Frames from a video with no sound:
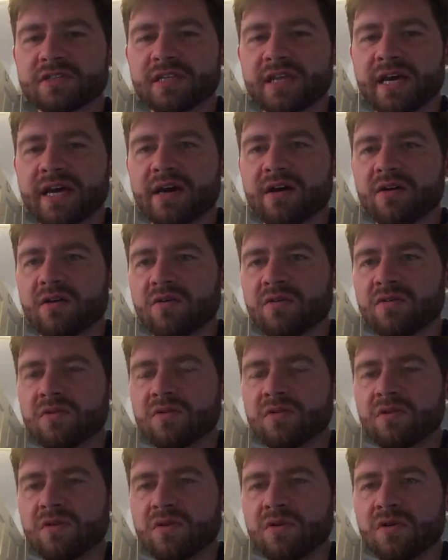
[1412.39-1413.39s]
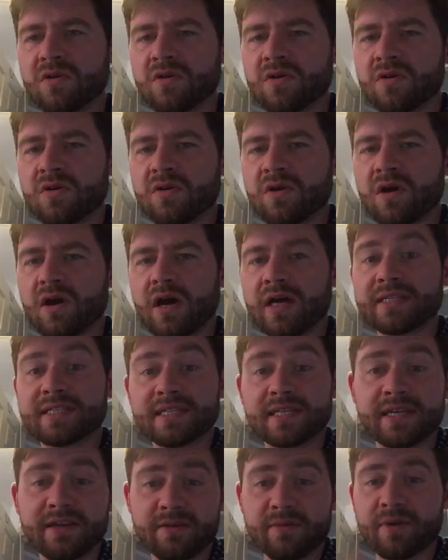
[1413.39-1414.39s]
now. I
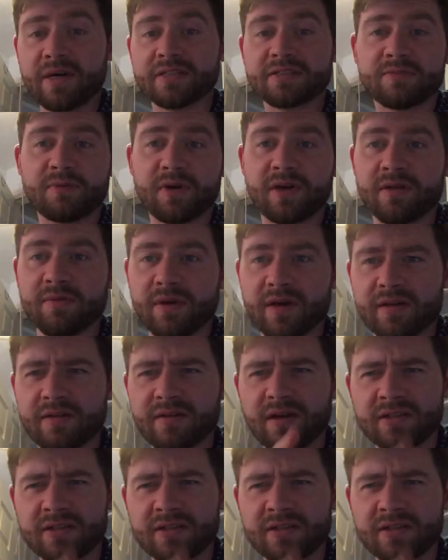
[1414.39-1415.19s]
didn't hear about Spider Man.